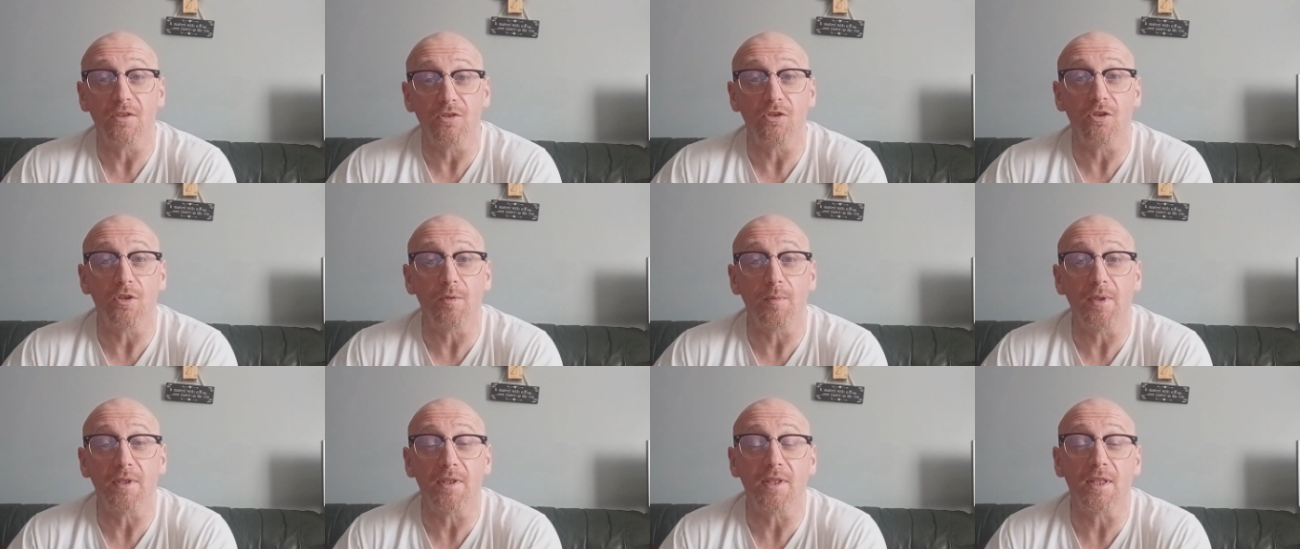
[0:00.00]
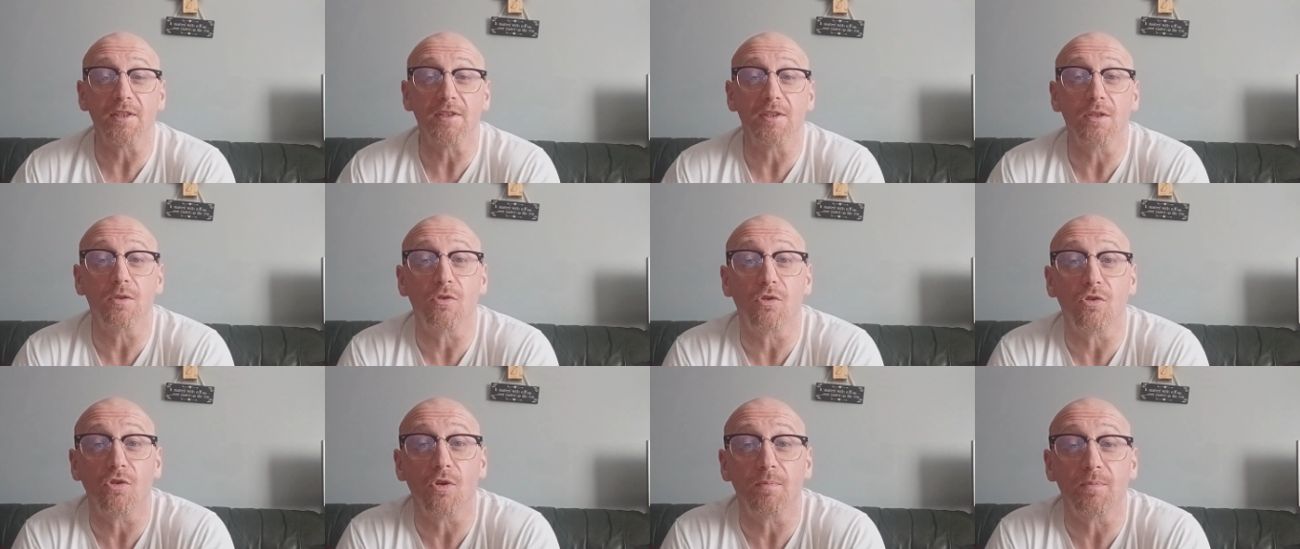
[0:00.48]
Do you know what I mean? That's
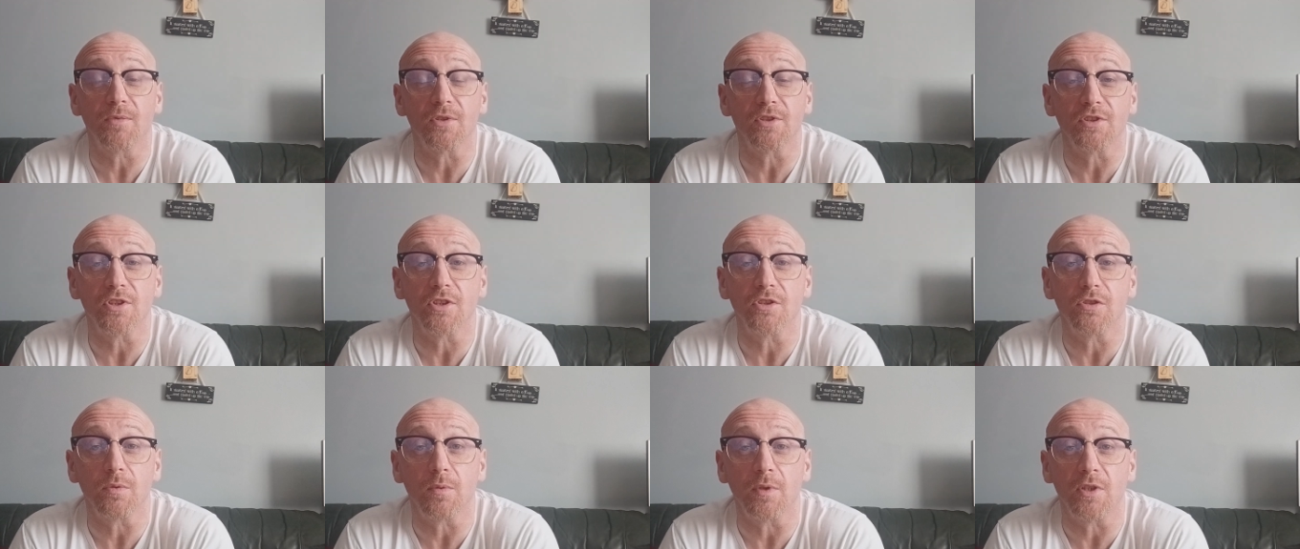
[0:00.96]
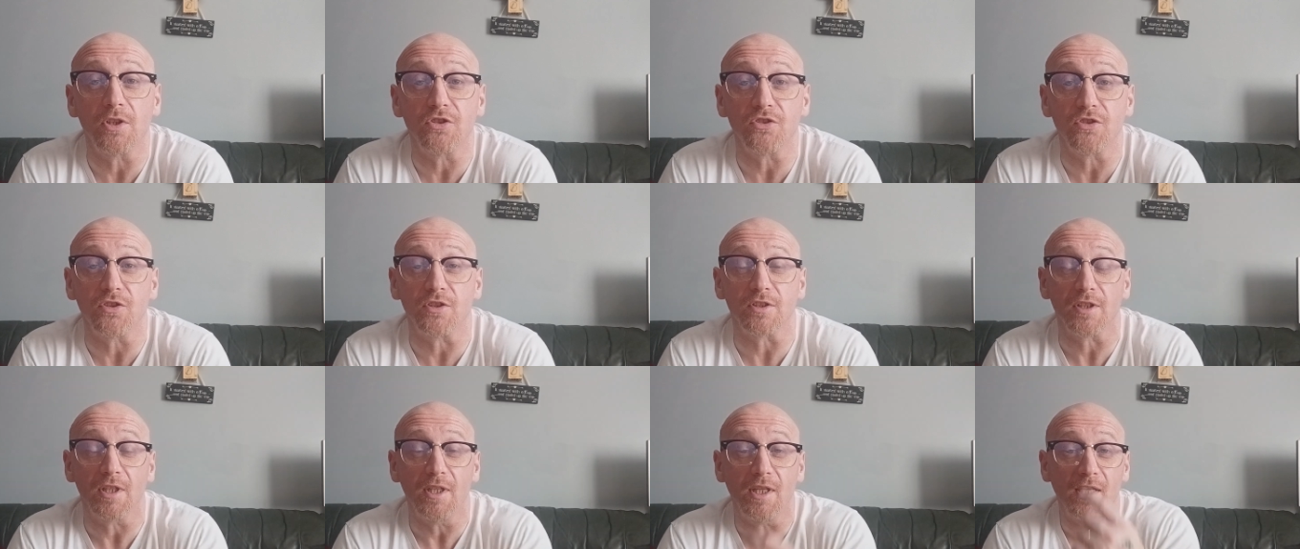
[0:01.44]
how corrupt the
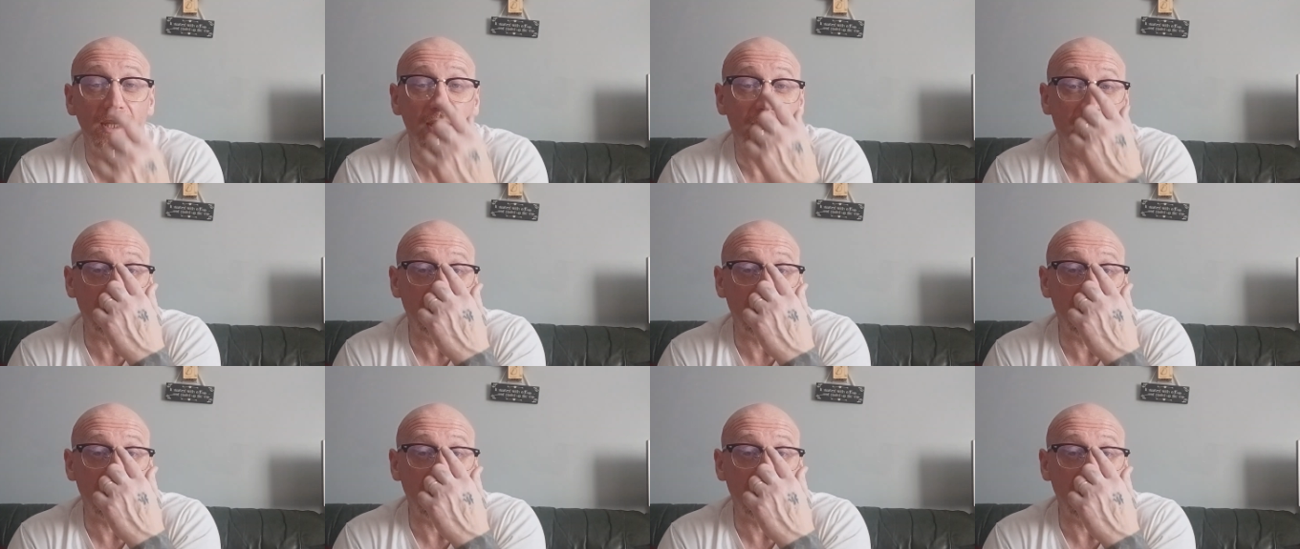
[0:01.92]
situation is.